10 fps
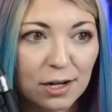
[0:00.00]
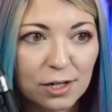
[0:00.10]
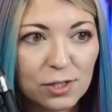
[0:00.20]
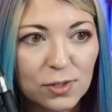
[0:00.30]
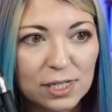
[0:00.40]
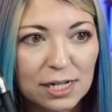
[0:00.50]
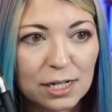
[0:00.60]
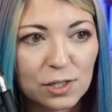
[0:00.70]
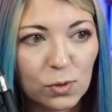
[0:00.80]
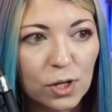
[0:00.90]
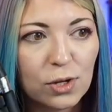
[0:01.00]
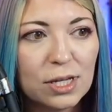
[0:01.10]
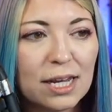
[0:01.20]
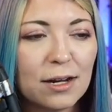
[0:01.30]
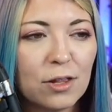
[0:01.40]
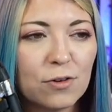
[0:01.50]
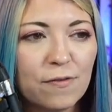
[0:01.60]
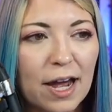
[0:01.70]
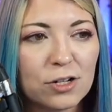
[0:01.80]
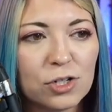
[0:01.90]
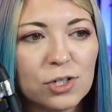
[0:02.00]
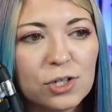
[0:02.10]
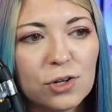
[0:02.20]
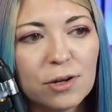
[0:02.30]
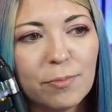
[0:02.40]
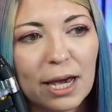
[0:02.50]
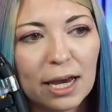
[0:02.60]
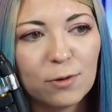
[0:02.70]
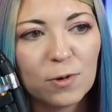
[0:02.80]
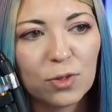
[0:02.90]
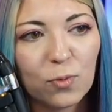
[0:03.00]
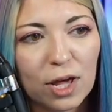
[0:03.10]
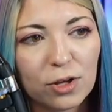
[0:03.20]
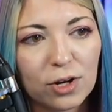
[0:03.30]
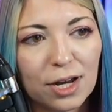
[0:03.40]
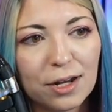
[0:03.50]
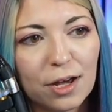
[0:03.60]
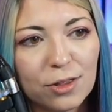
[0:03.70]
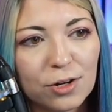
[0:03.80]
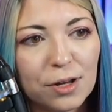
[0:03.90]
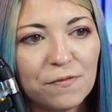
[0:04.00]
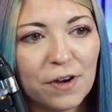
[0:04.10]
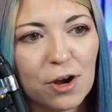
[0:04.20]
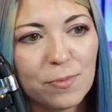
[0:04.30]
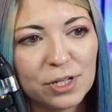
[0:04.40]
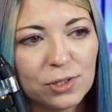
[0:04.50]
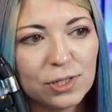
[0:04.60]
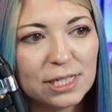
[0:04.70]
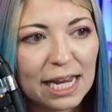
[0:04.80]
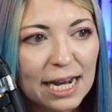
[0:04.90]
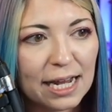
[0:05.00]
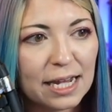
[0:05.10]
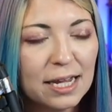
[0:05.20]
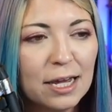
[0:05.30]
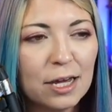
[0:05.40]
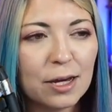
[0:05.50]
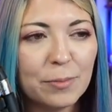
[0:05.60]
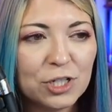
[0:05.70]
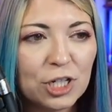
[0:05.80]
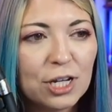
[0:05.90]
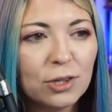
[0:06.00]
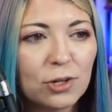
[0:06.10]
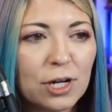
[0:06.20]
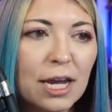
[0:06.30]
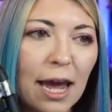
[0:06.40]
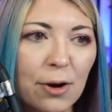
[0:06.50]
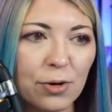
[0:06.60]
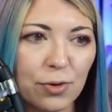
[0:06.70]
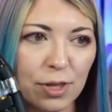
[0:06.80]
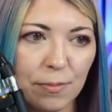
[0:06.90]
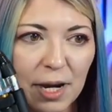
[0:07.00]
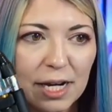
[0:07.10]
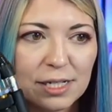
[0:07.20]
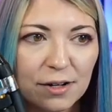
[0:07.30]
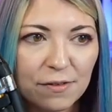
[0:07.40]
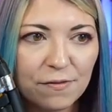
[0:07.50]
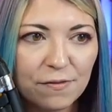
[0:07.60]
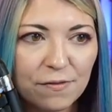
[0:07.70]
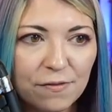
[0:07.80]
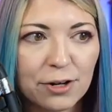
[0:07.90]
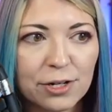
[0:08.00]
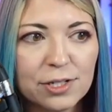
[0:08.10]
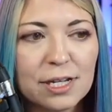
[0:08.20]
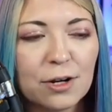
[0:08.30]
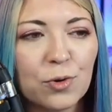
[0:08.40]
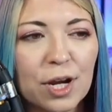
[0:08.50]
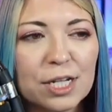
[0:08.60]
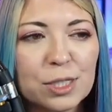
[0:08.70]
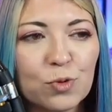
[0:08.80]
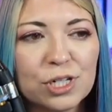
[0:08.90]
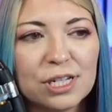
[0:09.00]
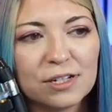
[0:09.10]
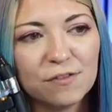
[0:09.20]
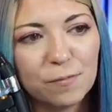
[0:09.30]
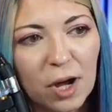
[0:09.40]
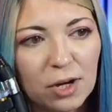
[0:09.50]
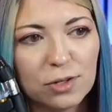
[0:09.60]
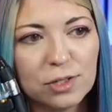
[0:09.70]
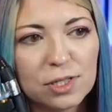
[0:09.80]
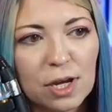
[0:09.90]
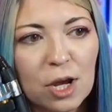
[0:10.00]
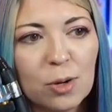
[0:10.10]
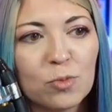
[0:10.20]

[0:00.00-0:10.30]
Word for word: It can also study soil and other factors to combine with weather and other environmental data. A machine learning algorithm identifies patterns and creates predictive models.